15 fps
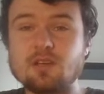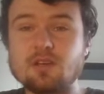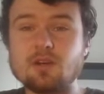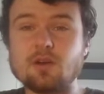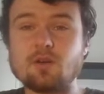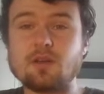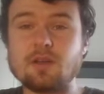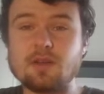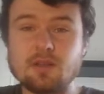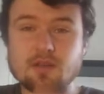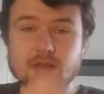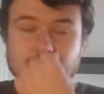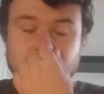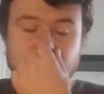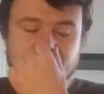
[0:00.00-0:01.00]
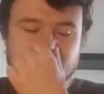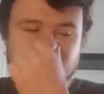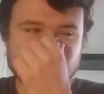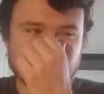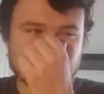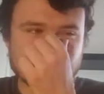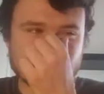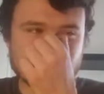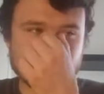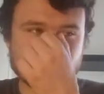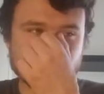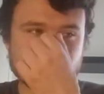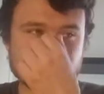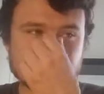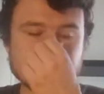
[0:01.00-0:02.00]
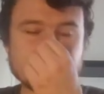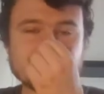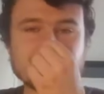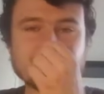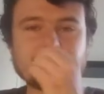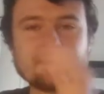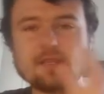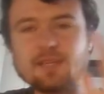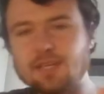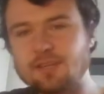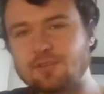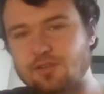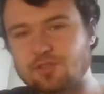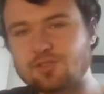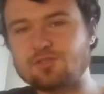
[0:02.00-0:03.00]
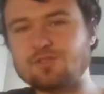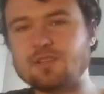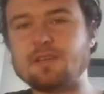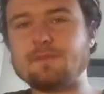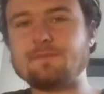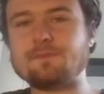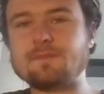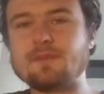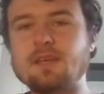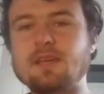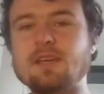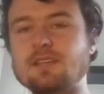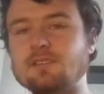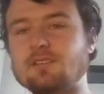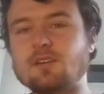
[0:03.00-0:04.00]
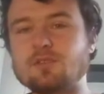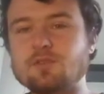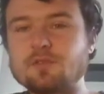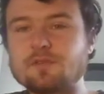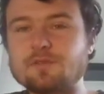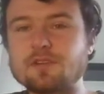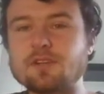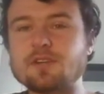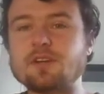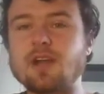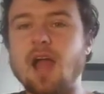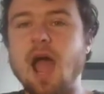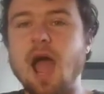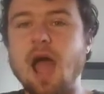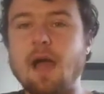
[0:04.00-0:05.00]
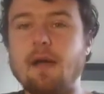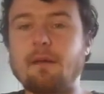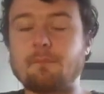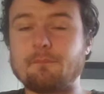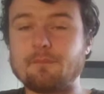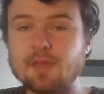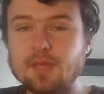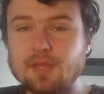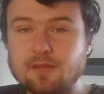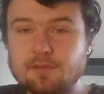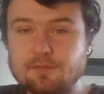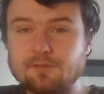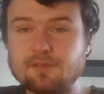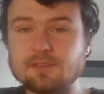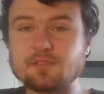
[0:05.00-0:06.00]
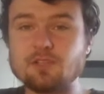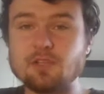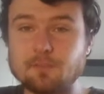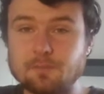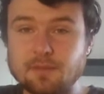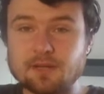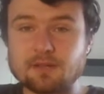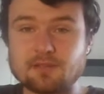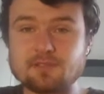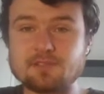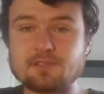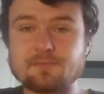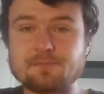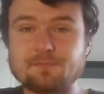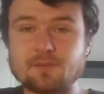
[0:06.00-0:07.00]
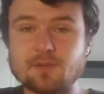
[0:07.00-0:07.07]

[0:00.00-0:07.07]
Okay, so that's the thing. So if you go to either extreme, it's not good for your physical appearance.